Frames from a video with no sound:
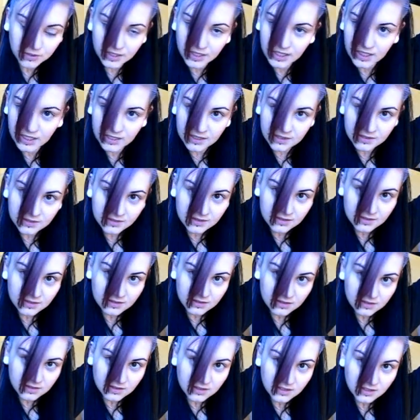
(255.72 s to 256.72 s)
Put it
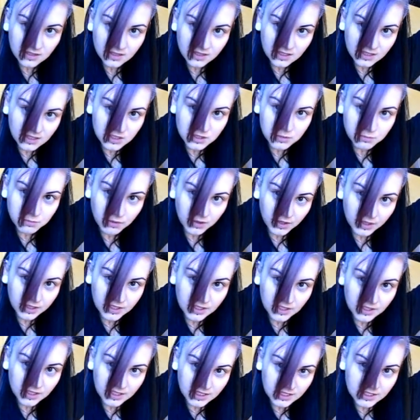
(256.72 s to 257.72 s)
each
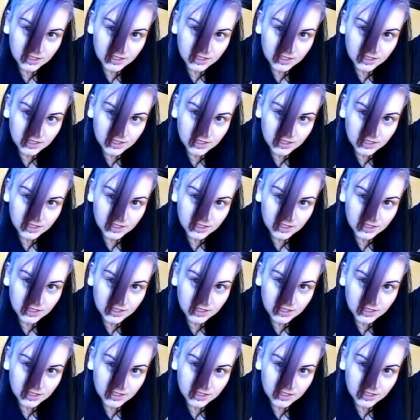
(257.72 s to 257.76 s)
point on